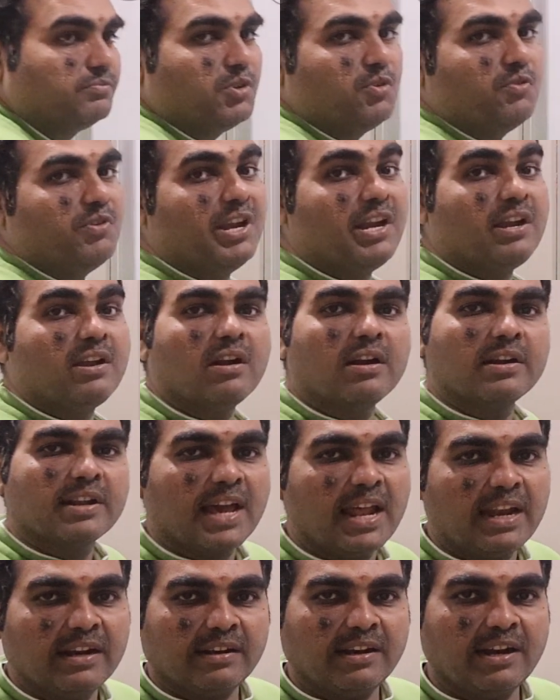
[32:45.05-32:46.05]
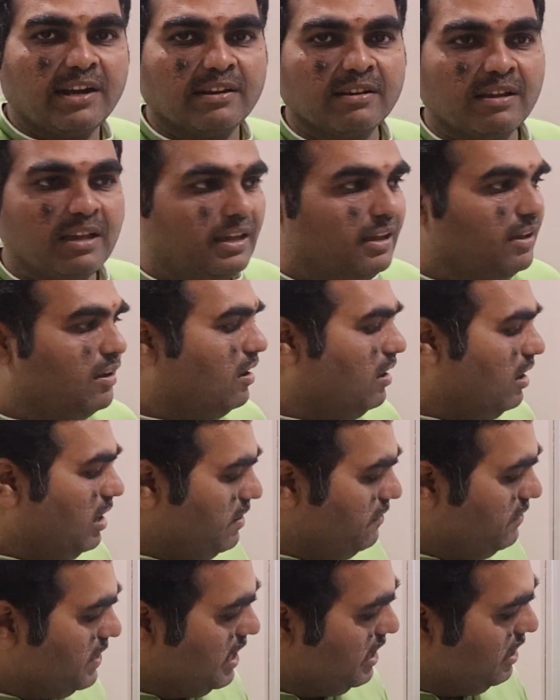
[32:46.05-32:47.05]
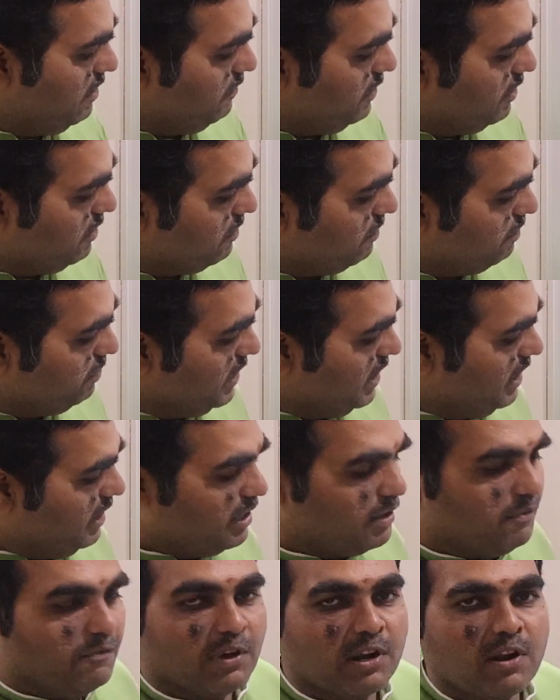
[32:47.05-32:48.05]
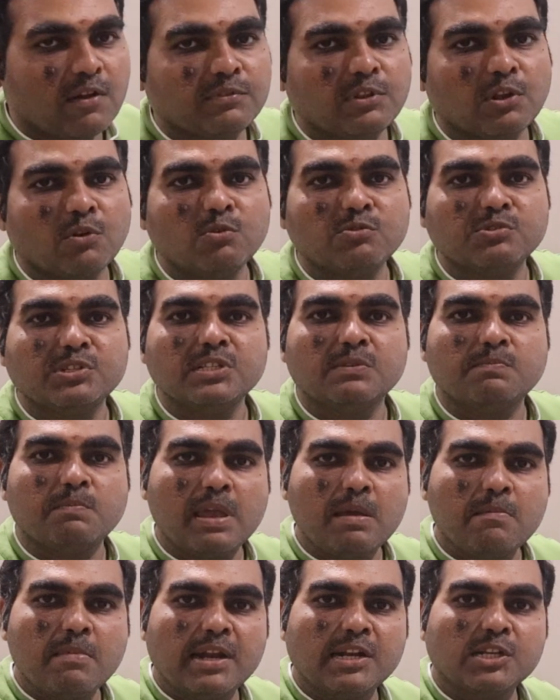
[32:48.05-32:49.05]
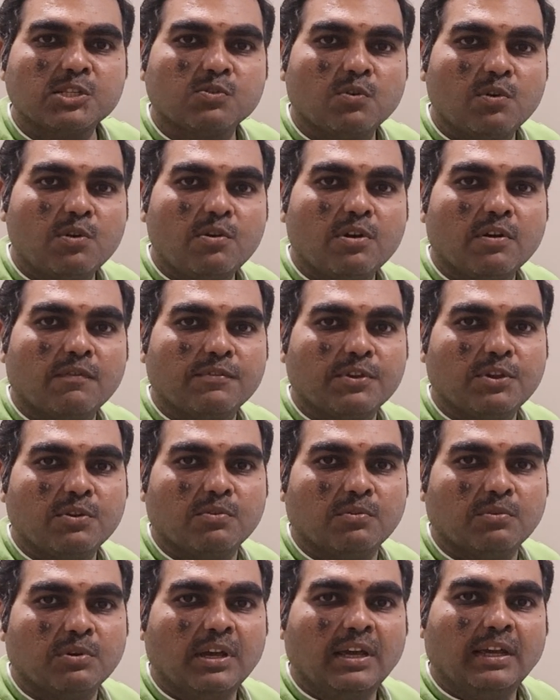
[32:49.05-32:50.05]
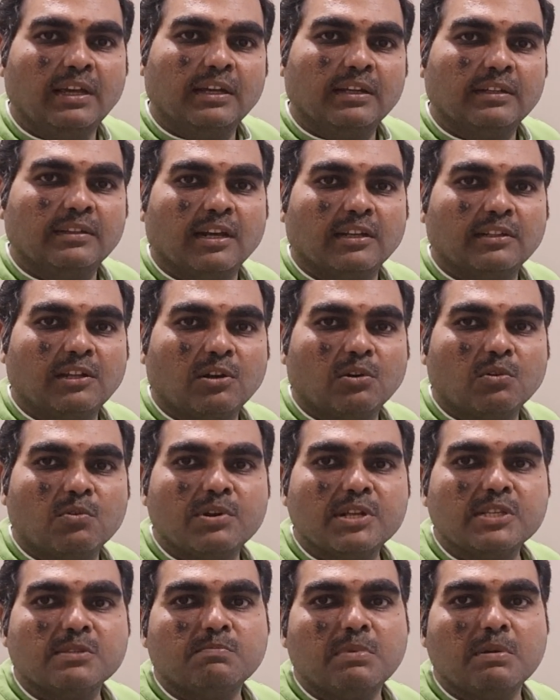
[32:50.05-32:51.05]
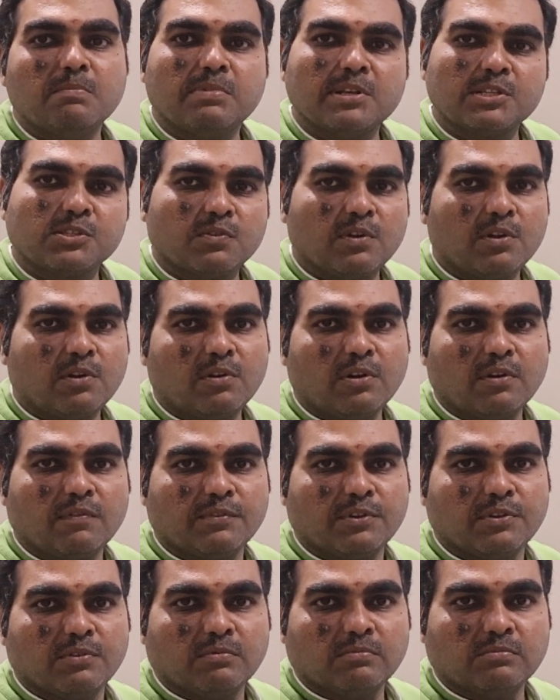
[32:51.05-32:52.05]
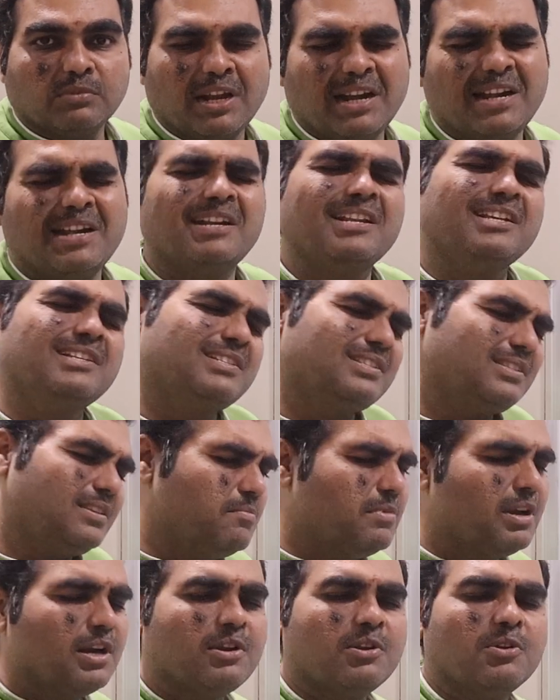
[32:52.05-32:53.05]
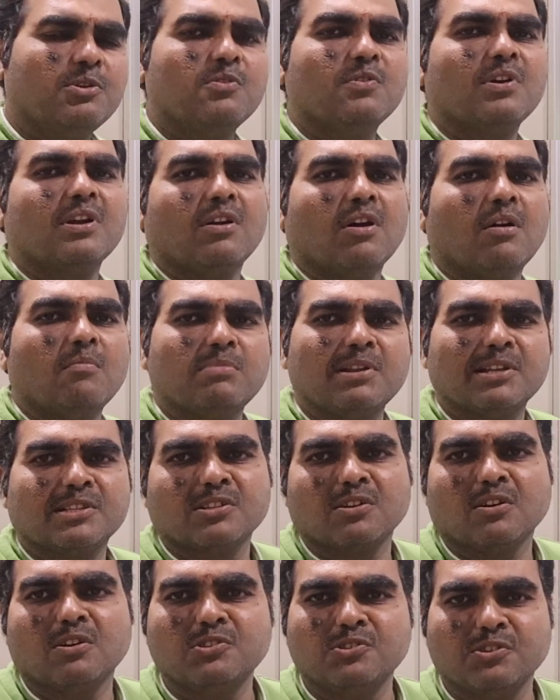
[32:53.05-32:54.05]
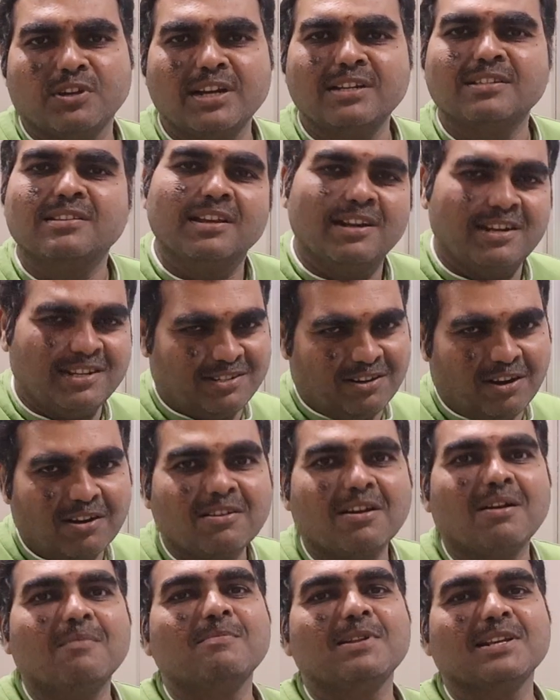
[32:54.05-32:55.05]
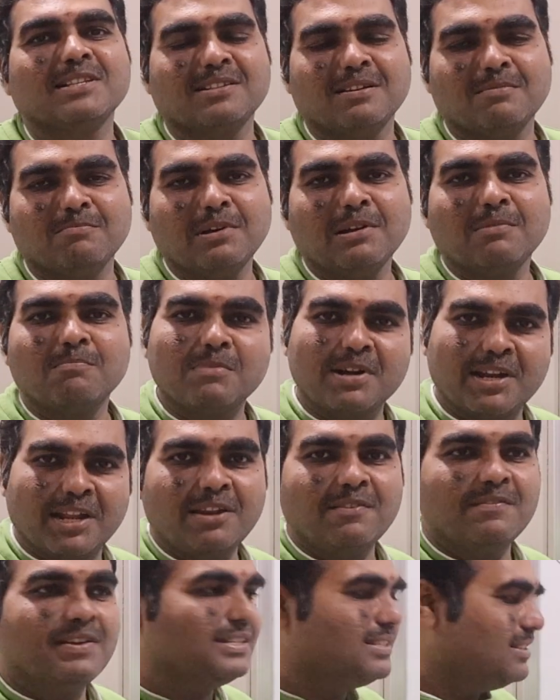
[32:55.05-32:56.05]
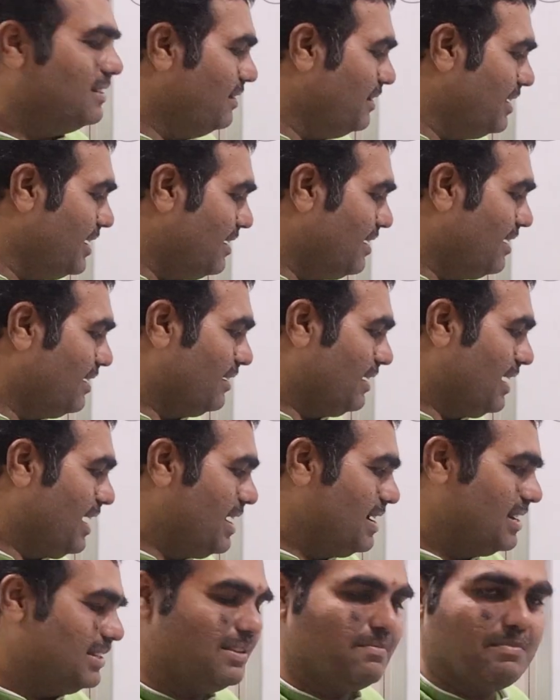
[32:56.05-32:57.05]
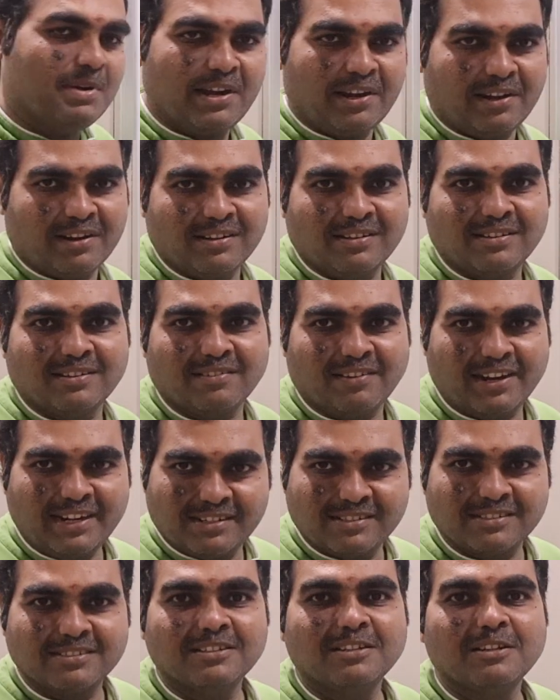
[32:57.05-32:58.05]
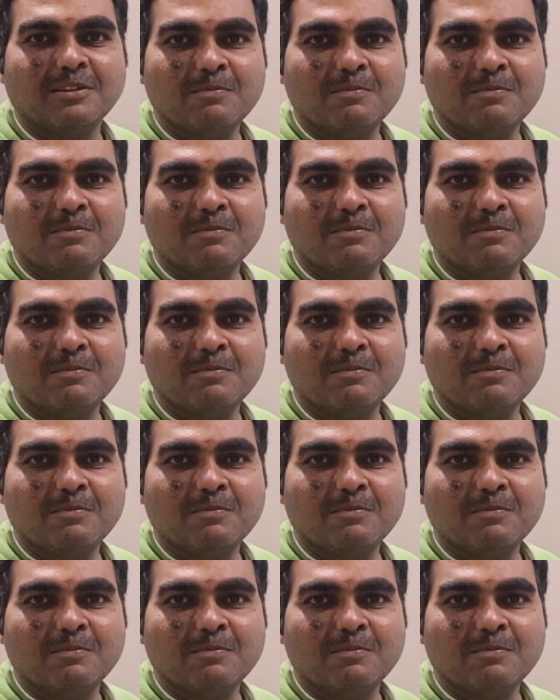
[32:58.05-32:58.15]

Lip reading: You need not calculate. Or if they give you, if one of the roots is p minus square root of q, the other root is p plus square root of q. It is similar to your complex conjugates. It is not complex number, but anyways, they are antisymmetrical, right?